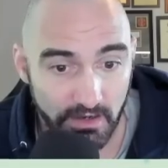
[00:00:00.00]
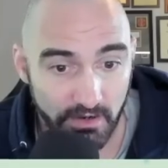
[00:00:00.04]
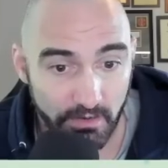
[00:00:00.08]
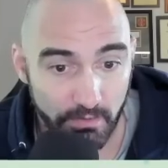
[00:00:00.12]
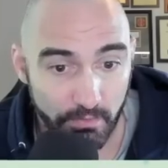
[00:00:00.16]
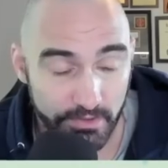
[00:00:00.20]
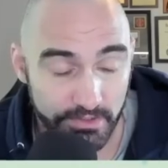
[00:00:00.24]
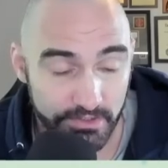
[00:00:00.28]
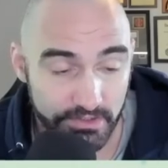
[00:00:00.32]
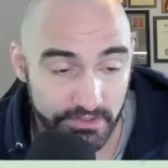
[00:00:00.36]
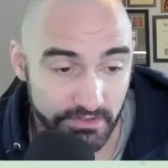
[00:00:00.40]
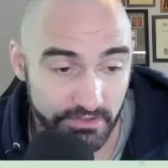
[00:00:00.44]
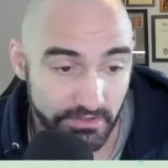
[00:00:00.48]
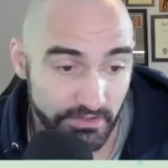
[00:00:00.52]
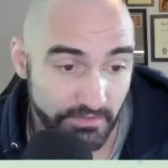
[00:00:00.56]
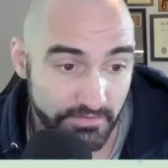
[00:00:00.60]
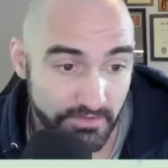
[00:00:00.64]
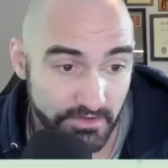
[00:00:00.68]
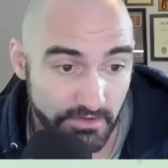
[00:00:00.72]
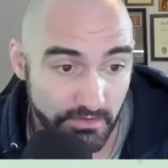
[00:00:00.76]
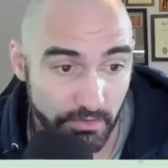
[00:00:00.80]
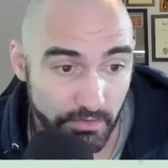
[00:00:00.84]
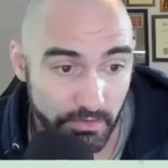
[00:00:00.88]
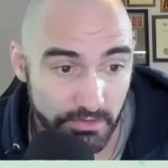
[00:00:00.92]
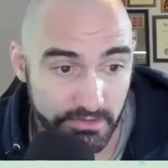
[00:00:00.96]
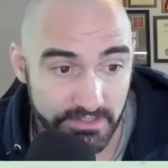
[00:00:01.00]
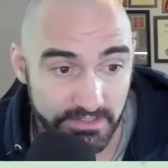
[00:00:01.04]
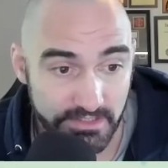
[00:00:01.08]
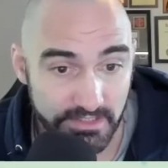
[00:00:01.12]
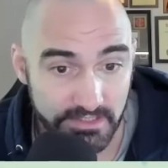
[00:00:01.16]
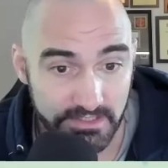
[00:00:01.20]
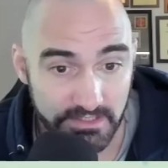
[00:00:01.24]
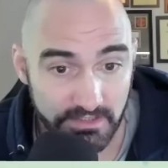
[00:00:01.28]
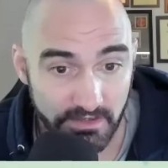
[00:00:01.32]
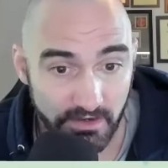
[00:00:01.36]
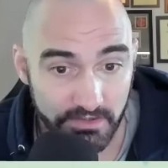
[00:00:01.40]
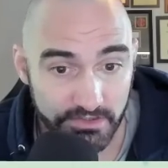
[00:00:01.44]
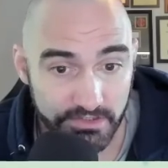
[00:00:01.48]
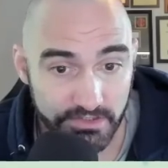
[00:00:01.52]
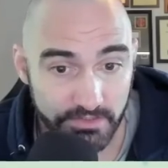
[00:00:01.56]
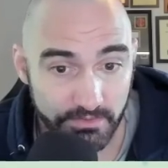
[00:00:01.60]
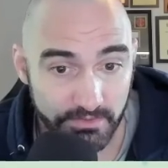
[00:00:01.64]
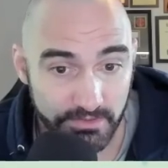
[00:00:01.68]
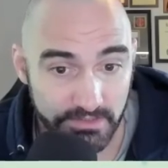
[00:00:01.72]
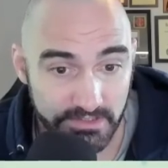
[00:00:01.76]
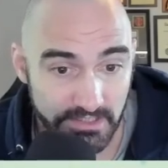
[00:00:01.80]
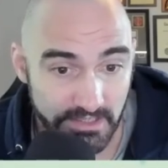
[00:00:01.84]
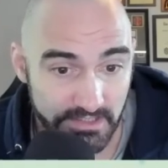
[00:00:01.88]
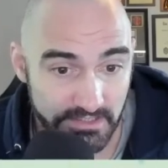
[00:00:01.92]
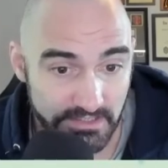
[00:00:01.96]
which, of course, this also
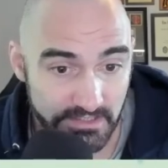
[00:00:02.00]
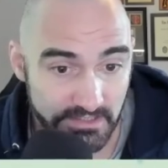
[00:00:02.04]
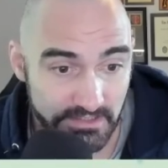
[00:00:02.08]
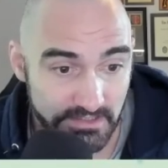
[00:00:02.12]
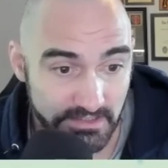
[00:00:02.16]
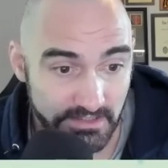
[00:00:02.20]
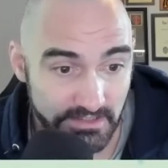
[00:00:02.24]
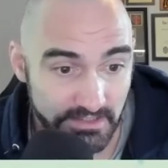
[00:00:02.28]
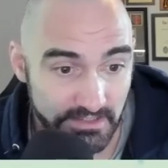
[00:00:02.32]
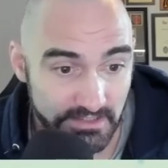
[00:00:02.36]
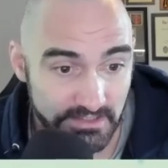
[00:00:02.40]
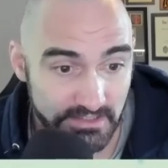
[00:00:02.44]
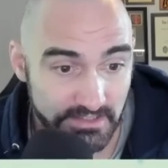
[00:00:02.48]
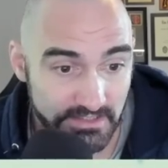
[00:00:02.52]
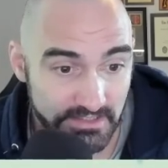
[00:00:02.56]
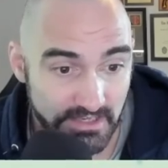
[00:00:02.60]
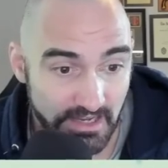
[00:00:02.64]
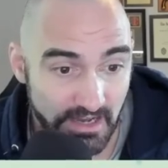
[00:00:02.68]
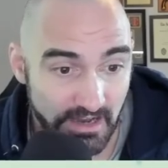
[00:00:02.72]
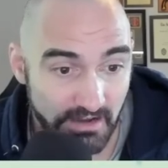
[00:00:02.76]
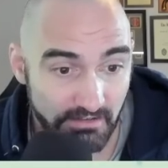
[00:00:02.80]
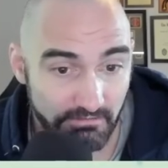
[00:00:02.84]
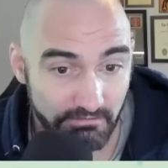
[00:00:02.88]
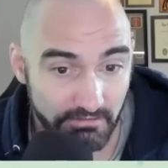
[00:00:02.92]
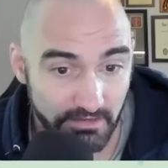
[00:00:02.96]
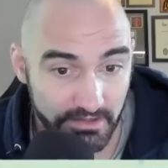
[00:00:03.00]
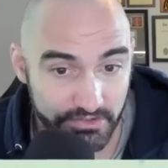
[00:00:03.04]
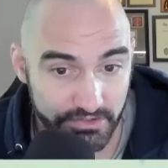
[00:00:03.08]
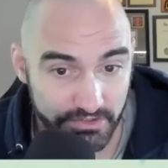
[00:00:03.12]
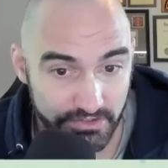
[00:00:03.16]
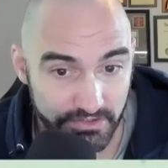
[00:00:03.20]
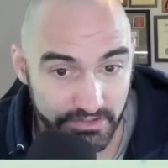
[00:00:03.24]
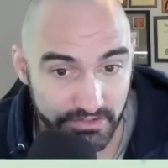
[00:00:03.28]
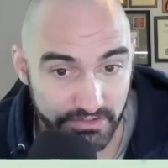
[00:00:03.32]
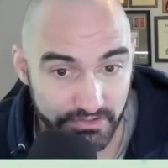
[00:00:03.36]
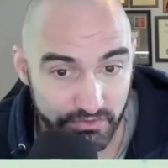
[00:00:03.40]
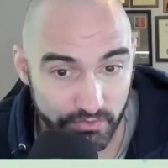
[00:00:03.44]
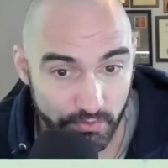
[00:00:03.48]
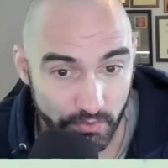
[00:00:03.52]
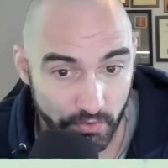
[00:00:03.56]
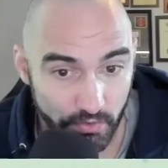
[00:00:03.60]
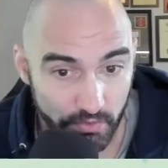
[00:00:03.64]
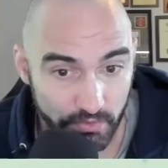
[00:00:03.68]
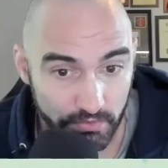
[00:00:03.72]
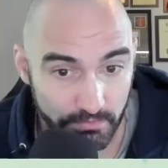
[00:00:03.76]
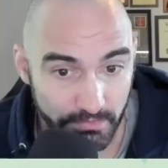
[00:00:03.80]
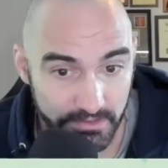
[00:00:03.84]
assesses that this is not Russian controlled,